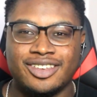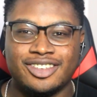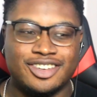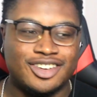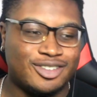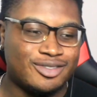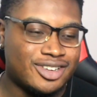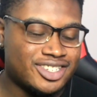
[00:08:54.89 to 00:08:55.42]
you
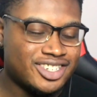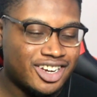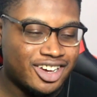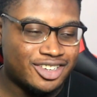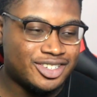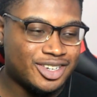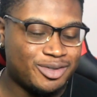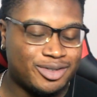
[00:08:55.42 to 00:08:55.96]
know,
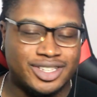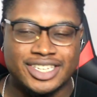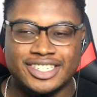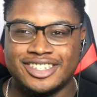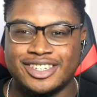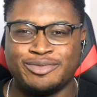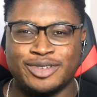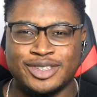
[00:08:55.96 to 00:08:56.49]
nostalgic
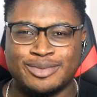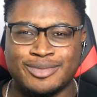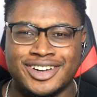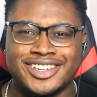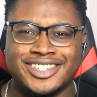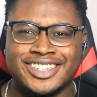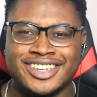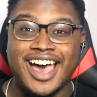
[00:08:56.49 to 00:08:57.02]
relationship with
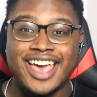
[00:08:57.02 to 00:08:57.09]
Smosh.